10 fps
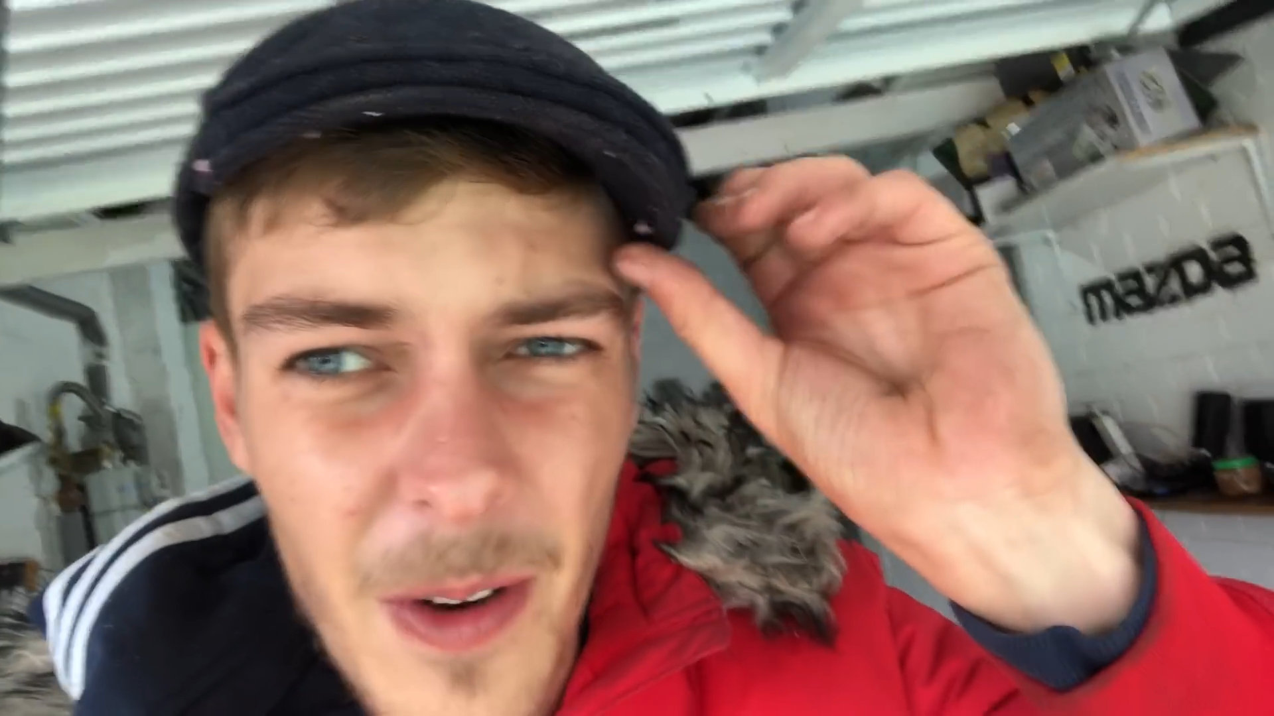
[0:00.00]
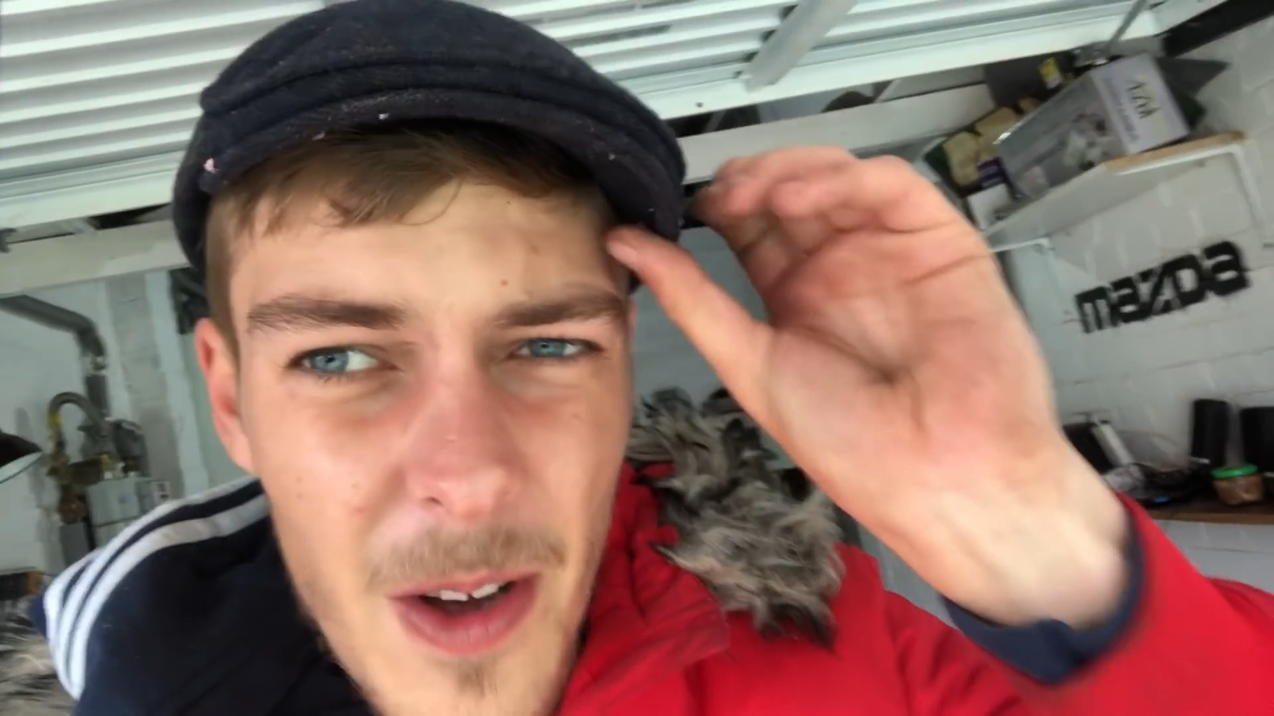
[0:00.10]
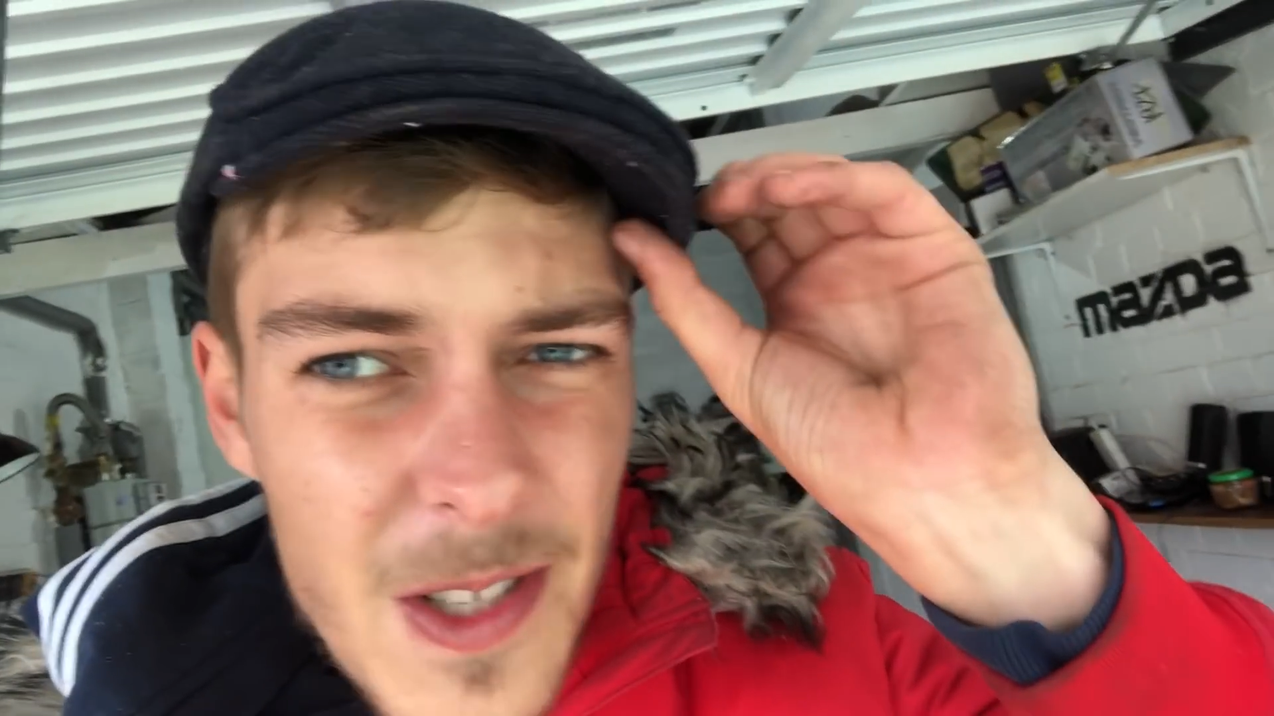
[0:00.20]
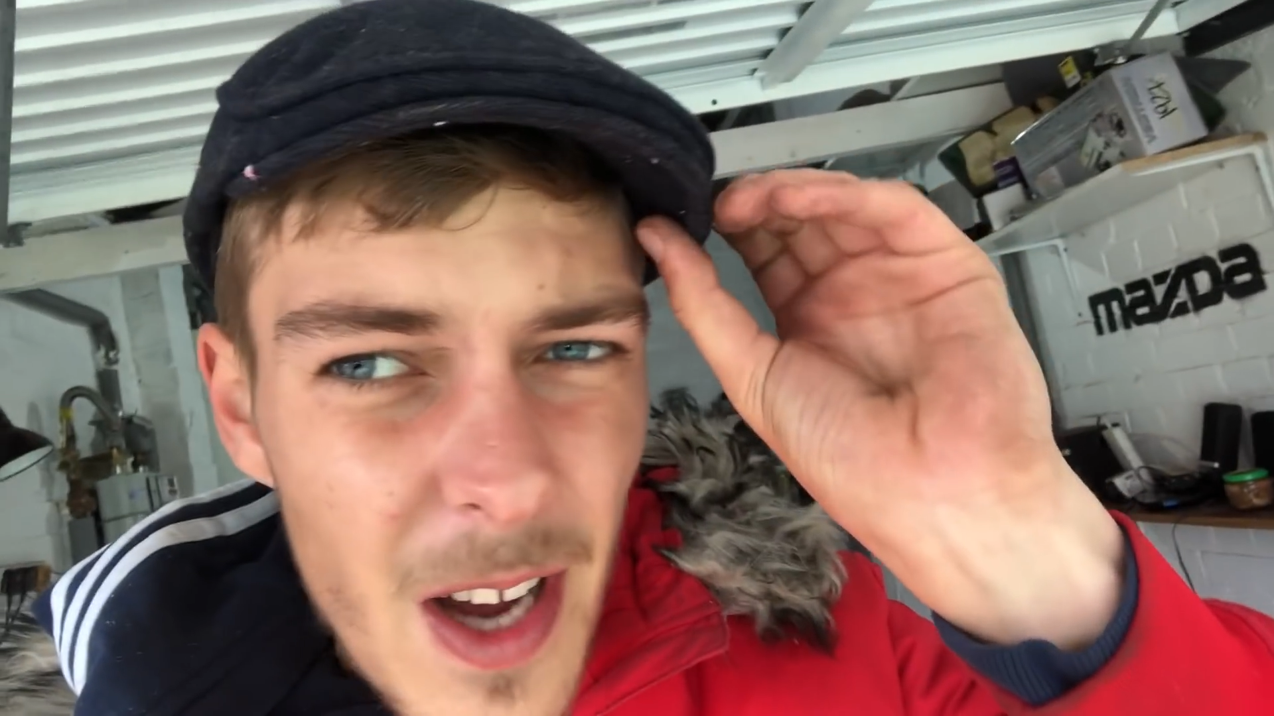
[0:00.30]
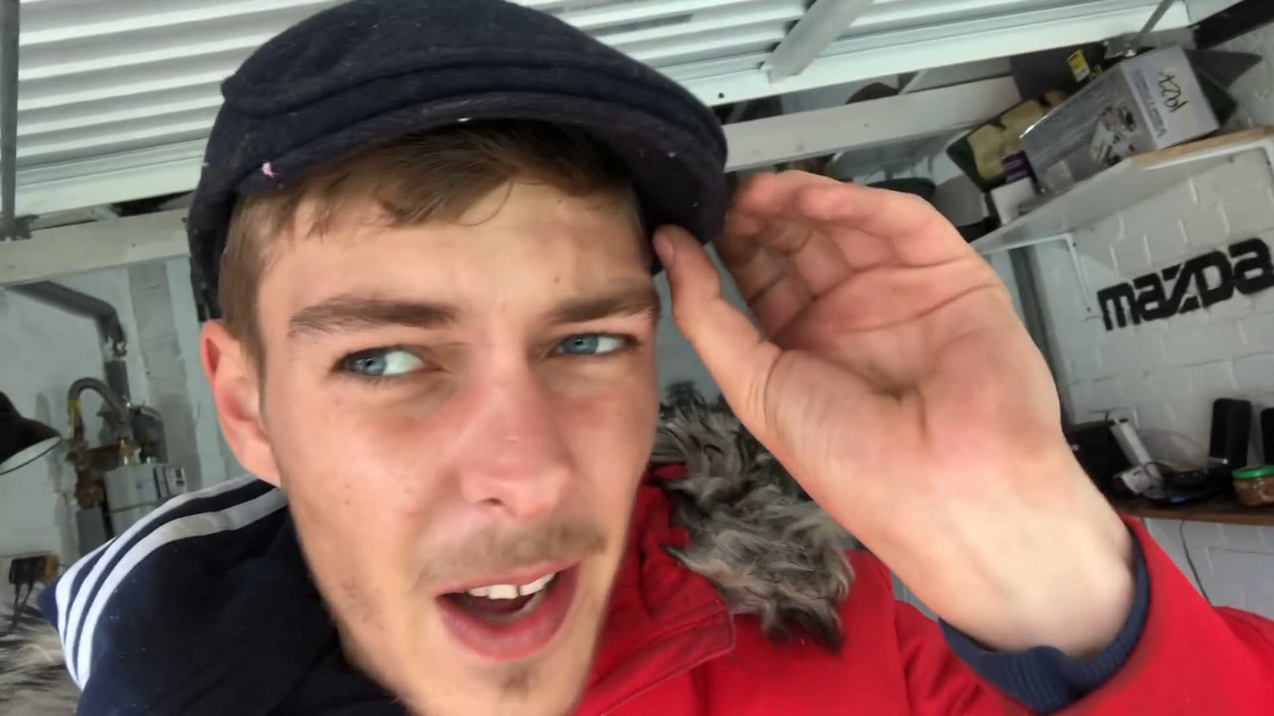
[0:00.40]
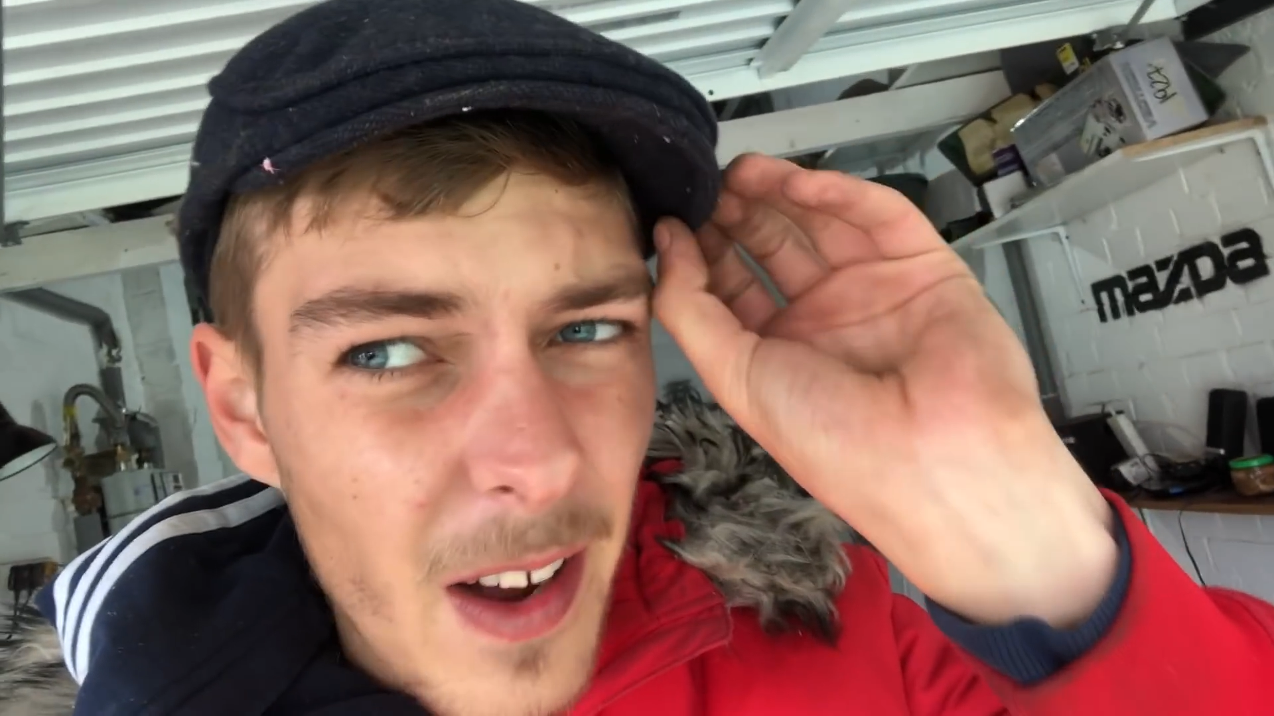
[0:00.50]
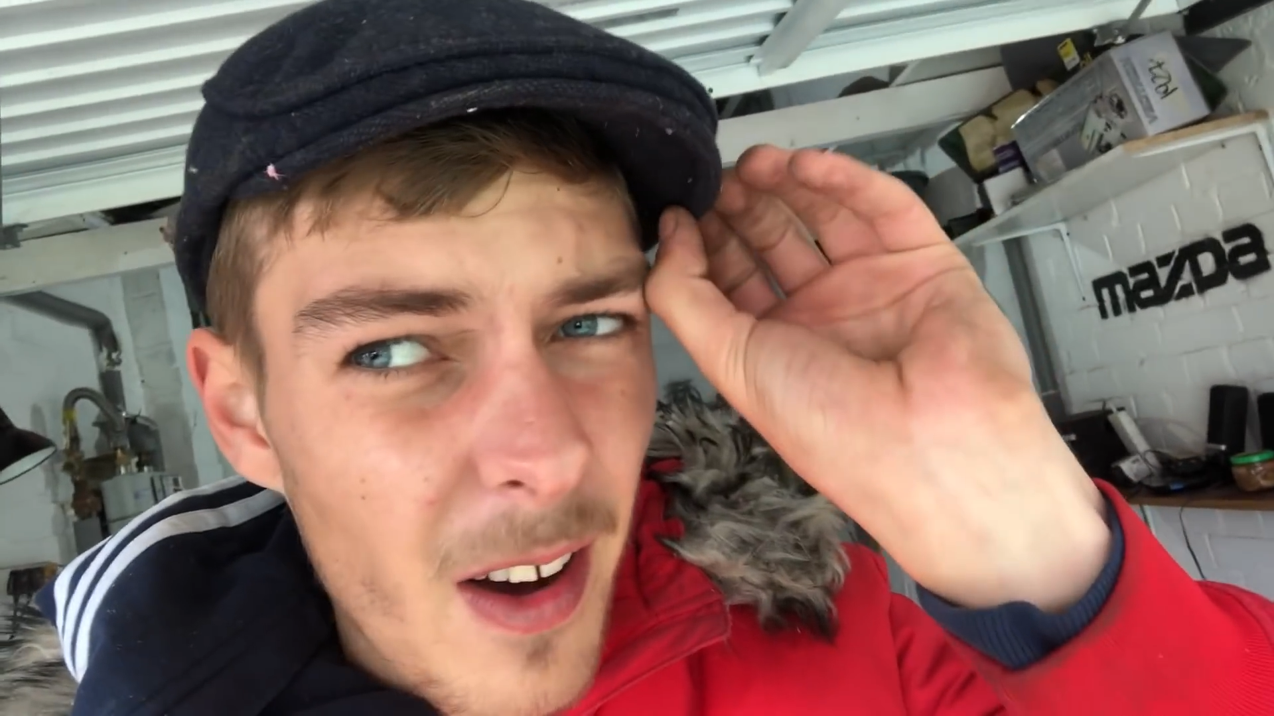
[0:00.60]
whilst cutting,